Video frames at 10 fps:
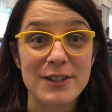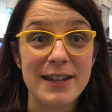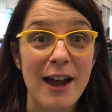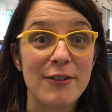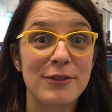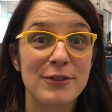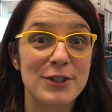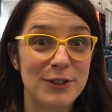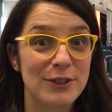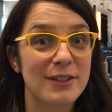staff,
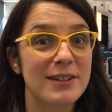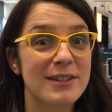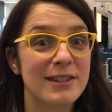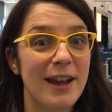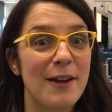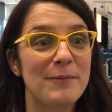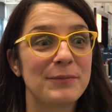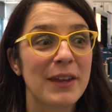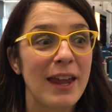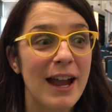students,
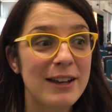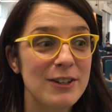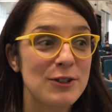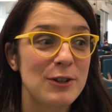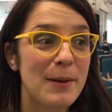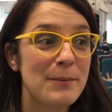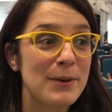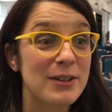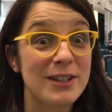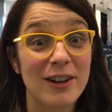industry
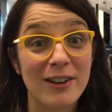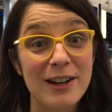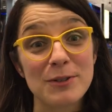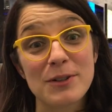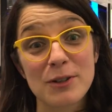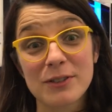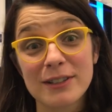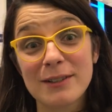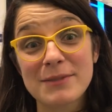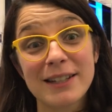members and our graduates all
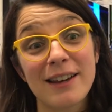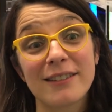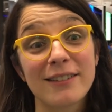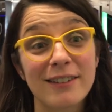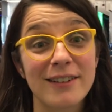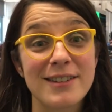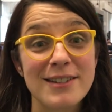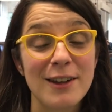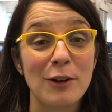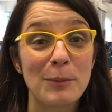to come together and to
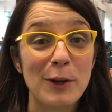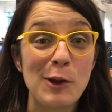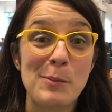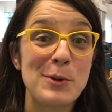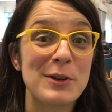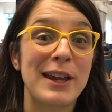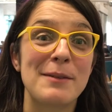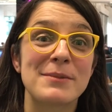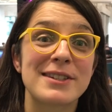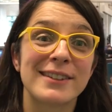celebrate computer
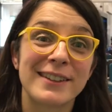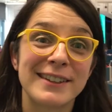games.